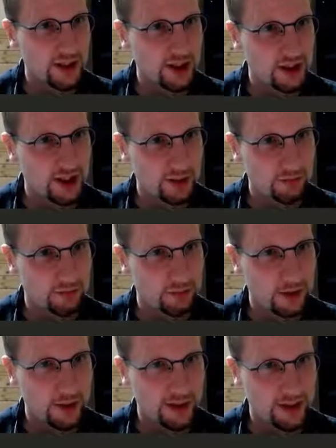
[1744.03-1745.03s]
type
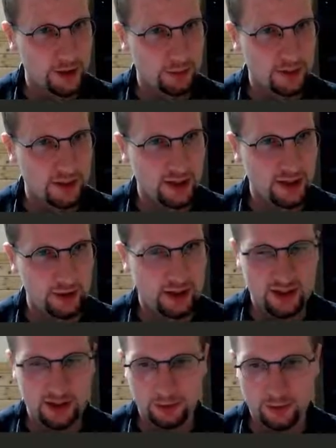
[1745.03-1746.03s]
place with dynamic
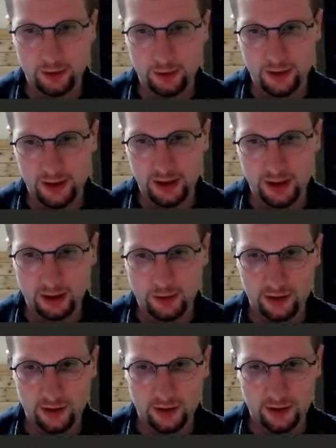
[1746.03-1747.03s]
type. Okay, your
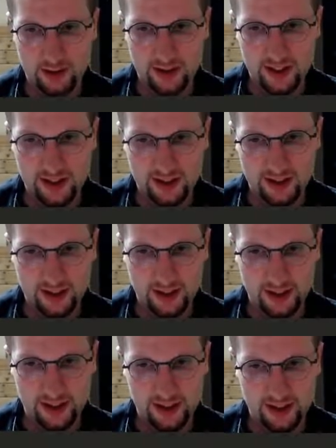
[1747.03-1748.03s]
text
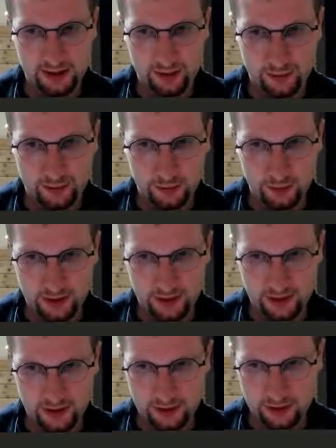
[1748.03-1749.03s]
dying, of course.
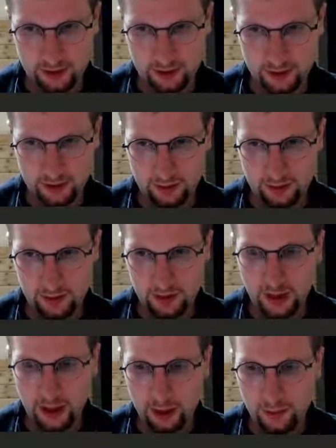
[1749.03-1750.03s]

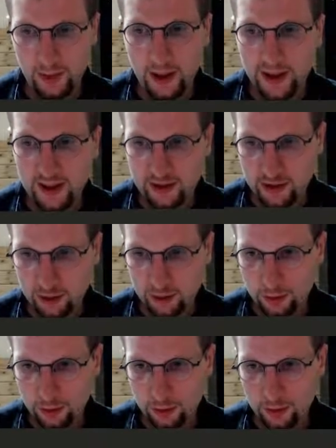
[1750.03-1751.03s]
Right,
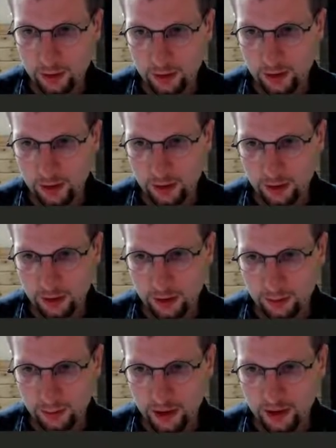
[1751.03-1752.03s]
so
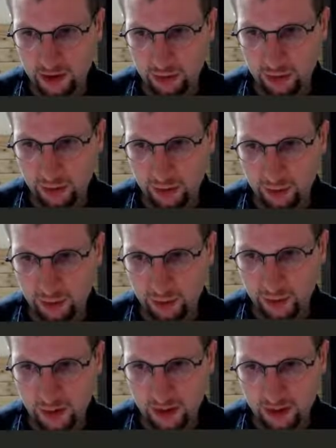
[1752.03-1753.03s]
we need to,
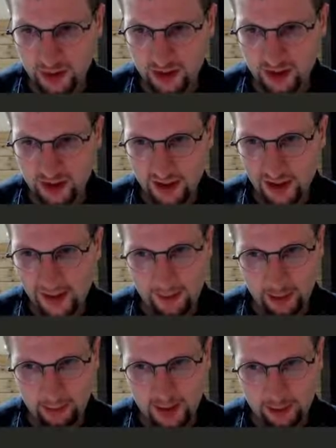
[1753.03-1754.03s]
because this is a dynamic,
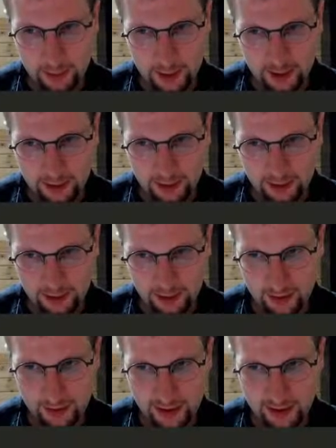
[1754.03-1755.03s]
right? We can't
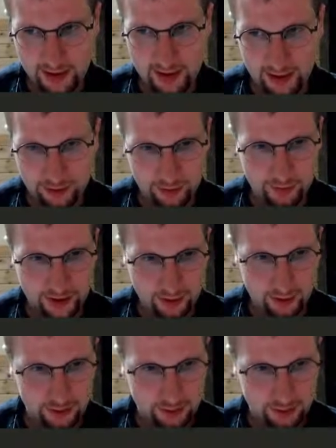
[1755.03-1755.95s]
directly get out the value.